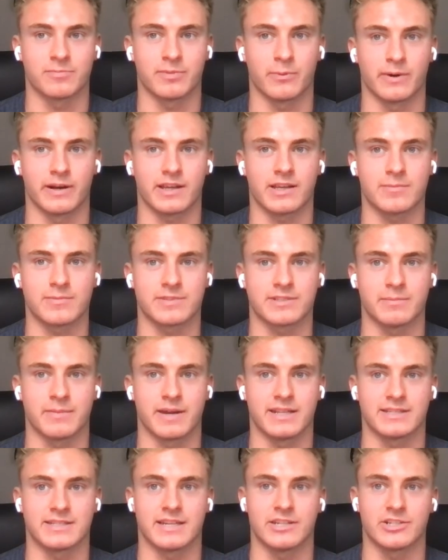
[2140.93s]
But when it comes to
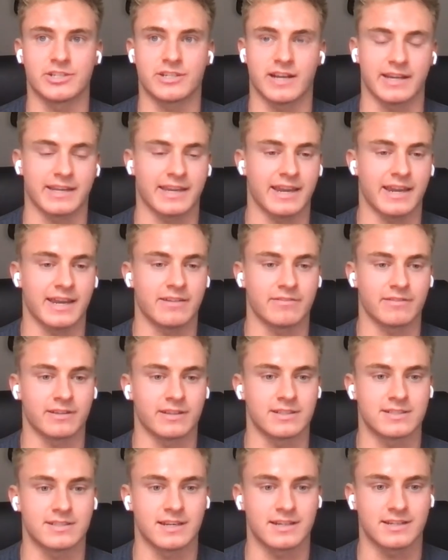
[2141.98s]
meditation, yeah. I can't
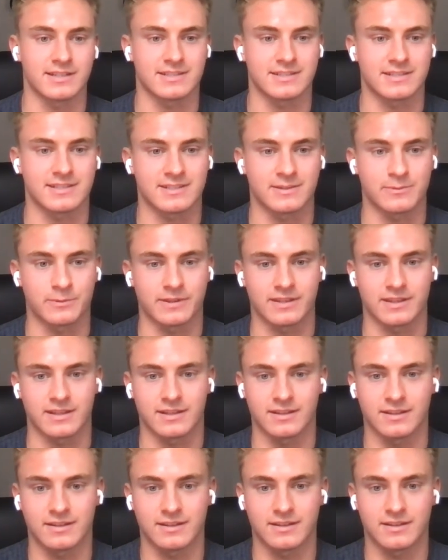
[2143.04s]
really stay consistent with
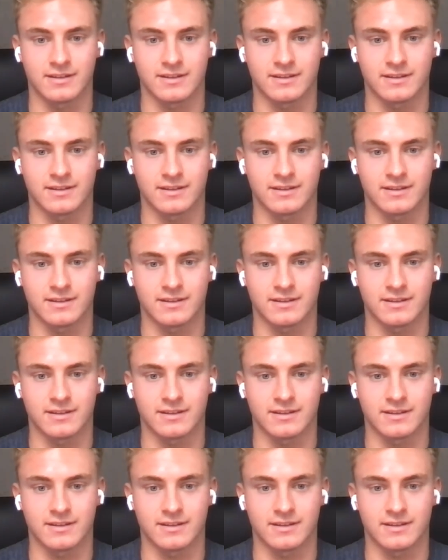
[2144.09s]
it.